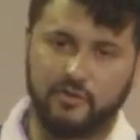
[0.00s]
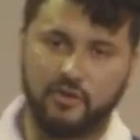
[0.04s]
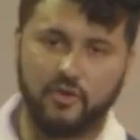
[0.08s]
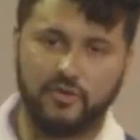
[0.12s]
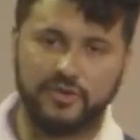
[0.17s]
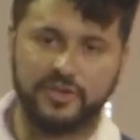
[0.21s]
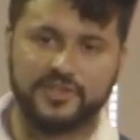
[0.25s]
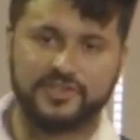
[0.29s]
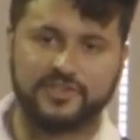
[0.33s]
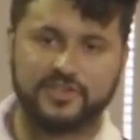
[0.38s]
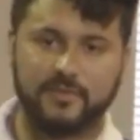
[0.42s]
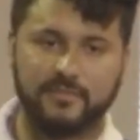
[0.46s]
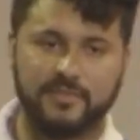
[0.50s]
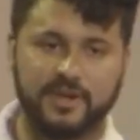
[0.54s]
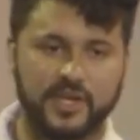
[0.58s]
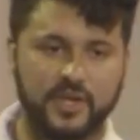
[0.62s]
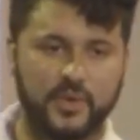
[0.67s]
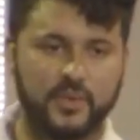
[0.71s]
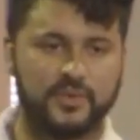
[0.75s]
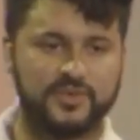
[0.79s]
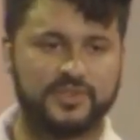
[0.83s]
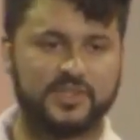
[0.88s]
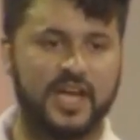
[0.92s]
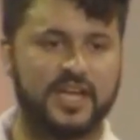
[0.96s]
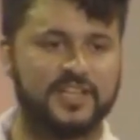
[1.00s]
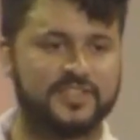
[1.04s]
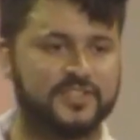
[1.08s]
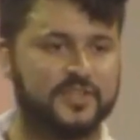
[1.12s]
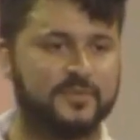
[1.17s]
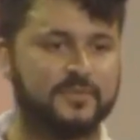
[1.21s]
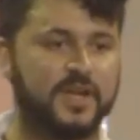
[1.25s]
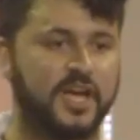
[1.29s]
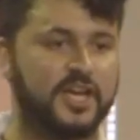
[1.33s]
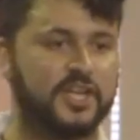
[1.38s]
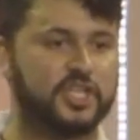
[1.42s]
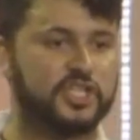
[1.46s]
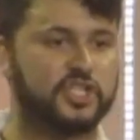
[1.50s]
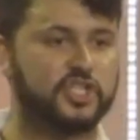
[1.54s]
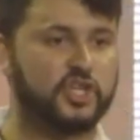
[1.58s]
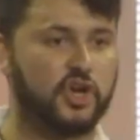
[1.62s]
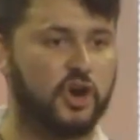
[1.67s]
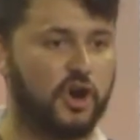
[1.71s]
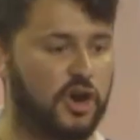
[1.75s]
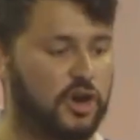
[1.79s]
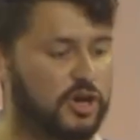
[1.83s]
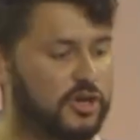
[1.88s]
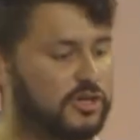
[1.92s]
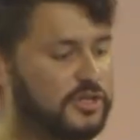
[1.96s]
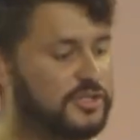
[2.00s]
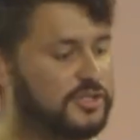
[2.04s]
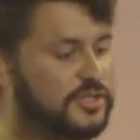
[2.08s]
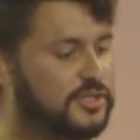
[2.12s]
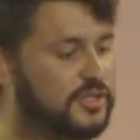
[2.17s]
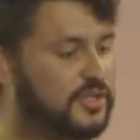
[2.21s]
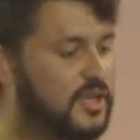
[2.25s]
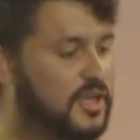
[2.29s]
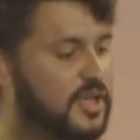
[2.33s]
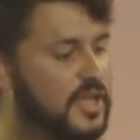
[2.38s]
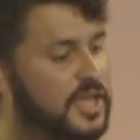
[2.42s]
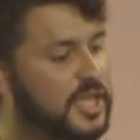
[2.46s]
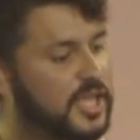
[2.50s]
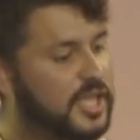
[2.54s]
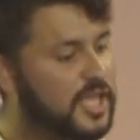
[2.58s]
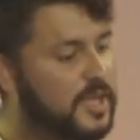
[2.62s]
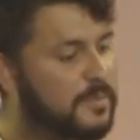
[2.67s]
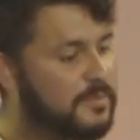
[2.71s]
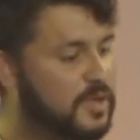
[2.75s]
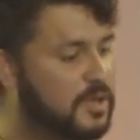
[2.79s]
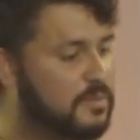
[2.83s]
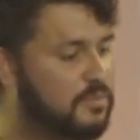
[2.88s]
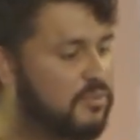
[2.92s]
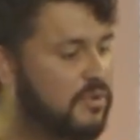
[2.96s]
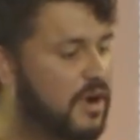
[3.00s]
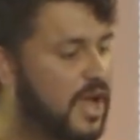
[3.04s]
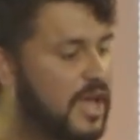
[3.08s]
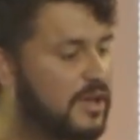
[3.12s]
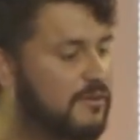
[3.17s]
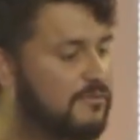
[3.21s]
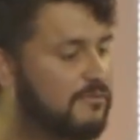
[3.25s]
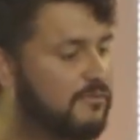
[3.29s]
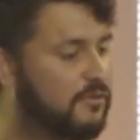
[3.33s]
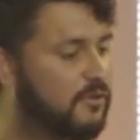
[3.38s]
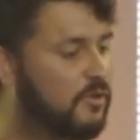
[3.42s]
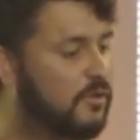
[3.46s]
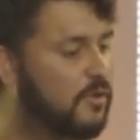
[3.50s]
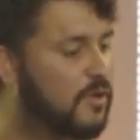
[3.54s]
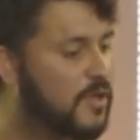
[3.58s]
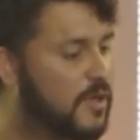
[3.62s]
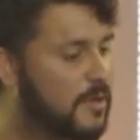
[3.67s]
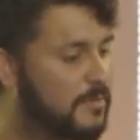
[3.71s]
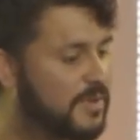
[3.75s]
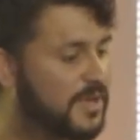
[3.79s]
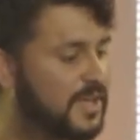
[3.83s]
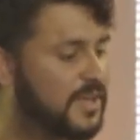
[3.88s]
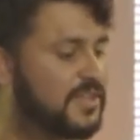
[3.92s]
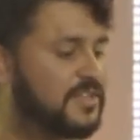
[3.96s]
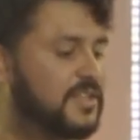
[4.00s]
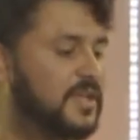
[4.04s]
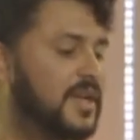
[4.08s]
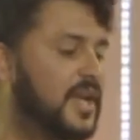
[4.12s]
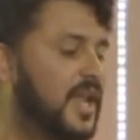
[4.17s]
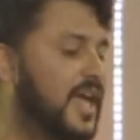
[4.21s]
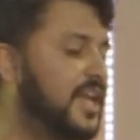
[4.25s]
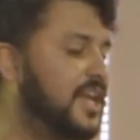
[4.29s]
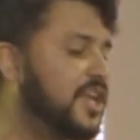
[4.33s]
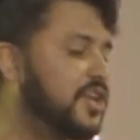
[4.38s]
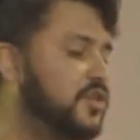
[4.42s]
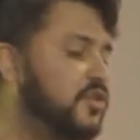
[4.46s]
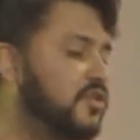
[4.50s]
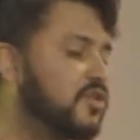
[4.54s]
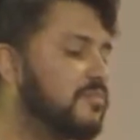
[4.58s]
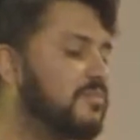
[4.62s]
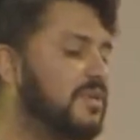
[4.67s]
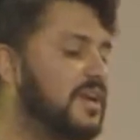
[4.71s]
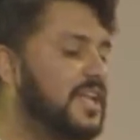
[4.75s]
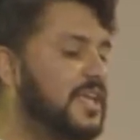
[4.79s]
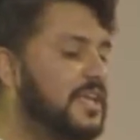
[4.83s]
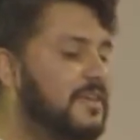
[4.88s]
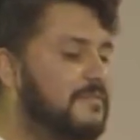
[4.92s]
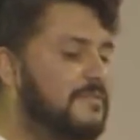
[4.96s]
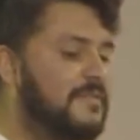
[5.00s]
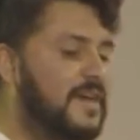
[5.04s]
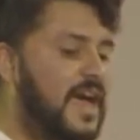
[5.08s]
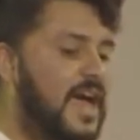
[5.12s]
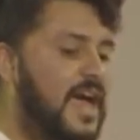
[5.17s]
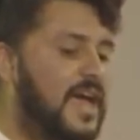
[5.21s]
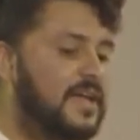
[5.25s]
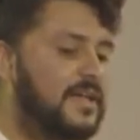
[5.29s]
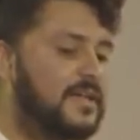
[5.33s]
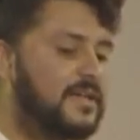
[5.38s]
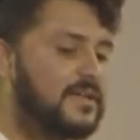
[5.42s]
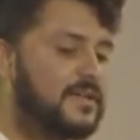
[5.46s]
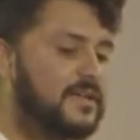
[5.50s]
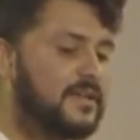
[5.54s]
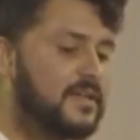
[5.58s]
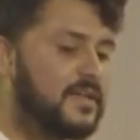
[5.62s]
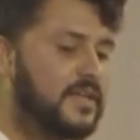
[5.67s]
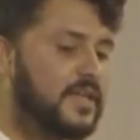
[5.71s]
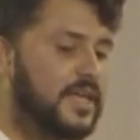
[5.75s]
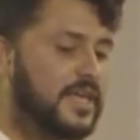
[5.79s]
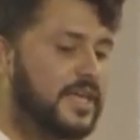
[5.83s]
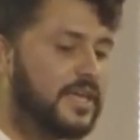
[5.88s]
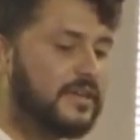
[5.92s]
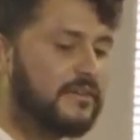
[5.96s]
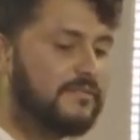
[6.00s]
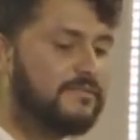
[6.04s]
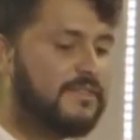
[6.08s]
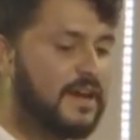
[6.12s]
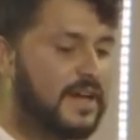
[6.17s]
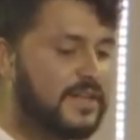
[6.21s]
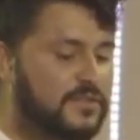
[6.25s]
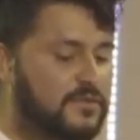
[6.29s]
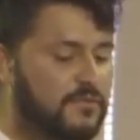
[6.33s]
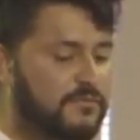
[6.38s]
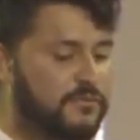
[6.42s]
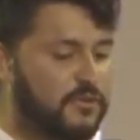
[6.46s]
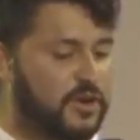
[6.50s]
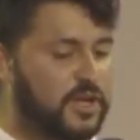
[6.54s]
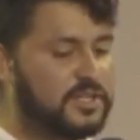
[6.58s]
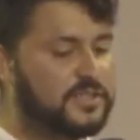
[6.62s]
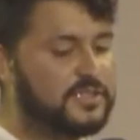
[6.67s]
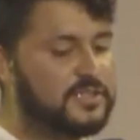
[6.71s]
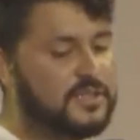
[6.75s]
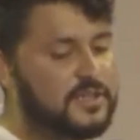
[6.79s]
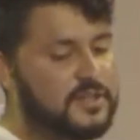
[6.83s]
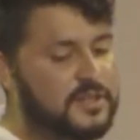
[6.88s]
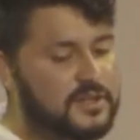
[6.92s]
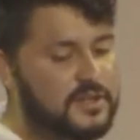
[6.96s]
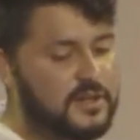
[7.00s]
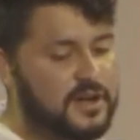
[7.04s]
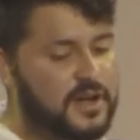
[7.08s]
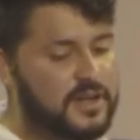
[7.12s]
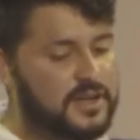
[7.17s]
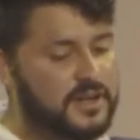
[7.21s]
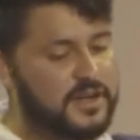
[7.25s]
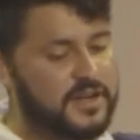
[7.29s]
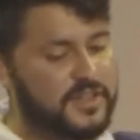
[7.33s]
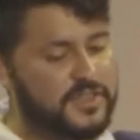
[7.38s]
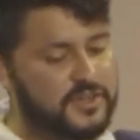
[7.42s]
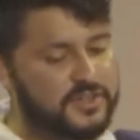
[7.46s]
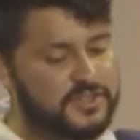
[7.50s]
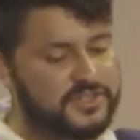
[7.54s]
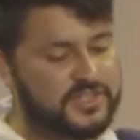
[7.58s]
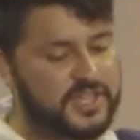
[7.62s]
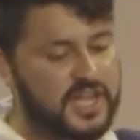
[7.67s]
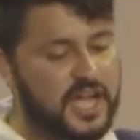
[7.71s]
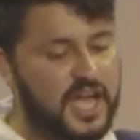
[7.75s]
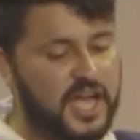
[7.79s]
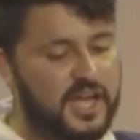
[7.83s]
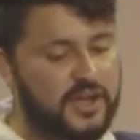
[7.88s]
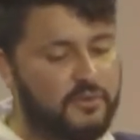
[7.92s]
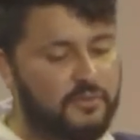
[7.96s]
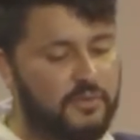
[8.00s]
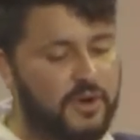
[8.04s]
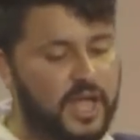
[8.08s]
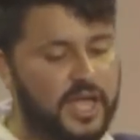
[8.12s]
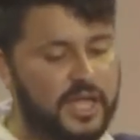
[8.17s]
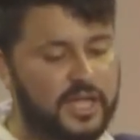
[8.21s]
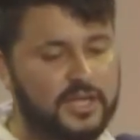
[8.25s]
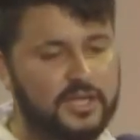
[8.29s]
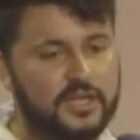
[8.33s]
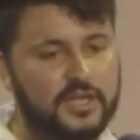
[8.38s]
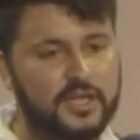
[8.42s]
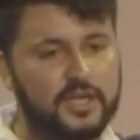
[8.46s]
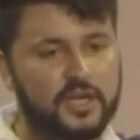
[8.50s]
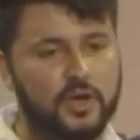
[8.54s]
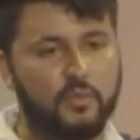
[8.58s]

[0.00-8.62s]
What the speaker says: Only somebody who's got some kind of charge can be prideful. Because in letting you to believe that, it can fight the front on another side, right?